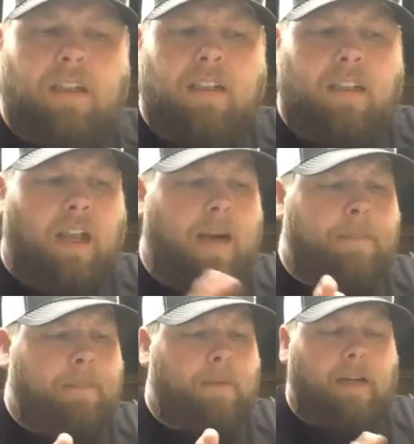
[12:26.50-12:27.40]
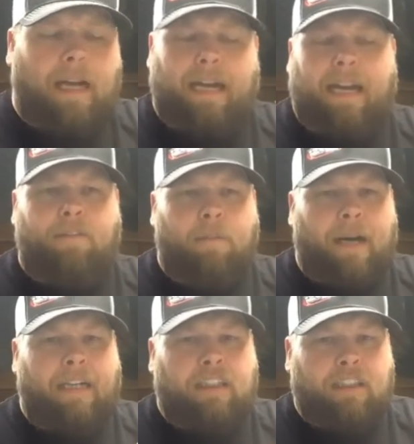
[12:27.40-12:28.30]
lot of people,
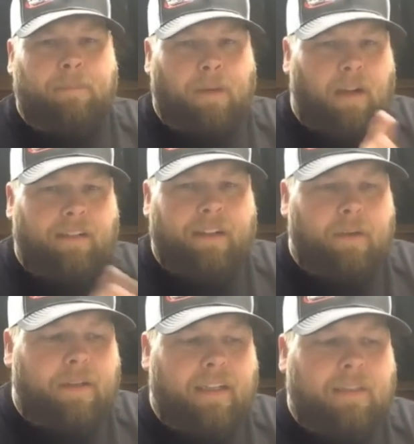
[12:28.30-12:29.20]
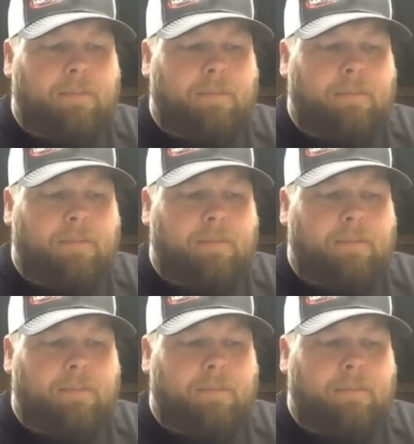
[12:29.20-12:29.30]
everybody should probably know this,